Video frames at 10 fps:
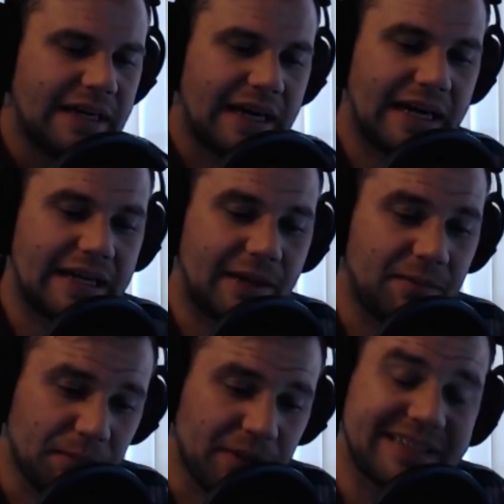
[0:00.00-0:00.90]
Uh, they've
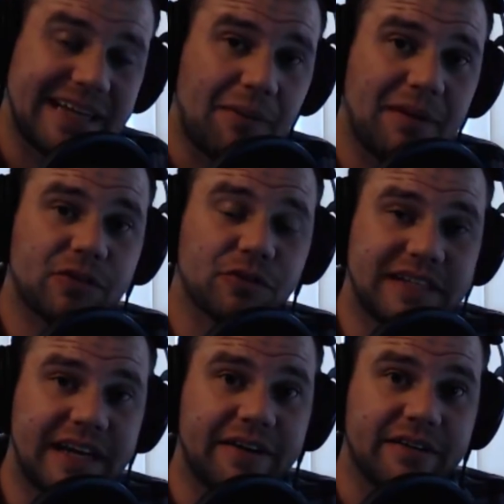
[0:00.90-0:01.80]
been pretty dominant through
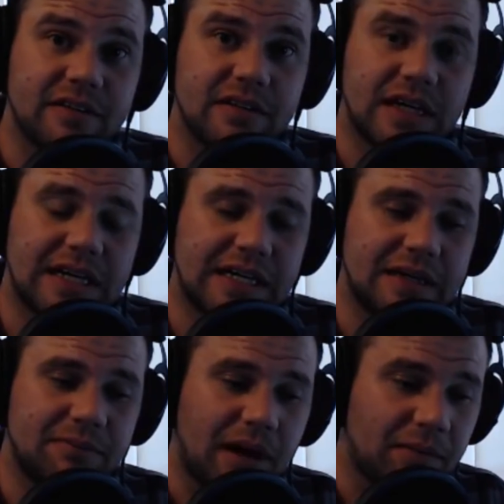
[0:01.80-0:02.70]
the air.
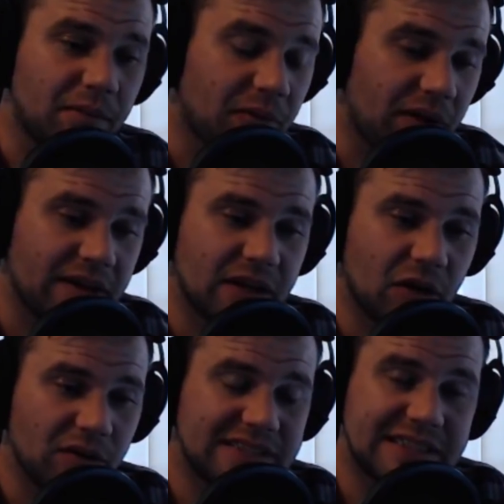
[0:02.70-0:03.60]
Uh, probably one of the
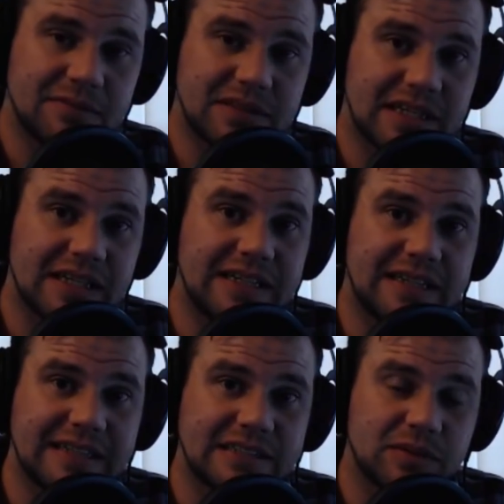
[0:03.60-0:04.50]
only teams in the league
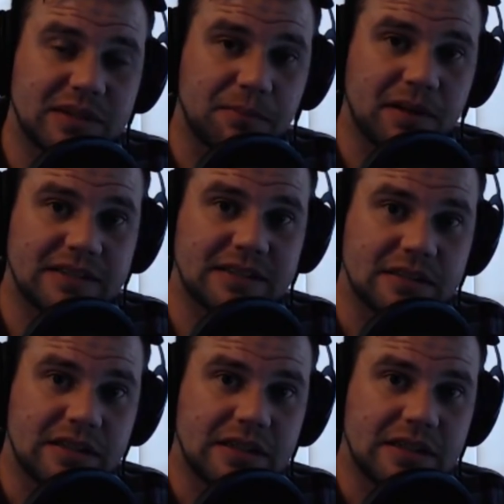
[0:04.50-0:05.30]
that's with the plus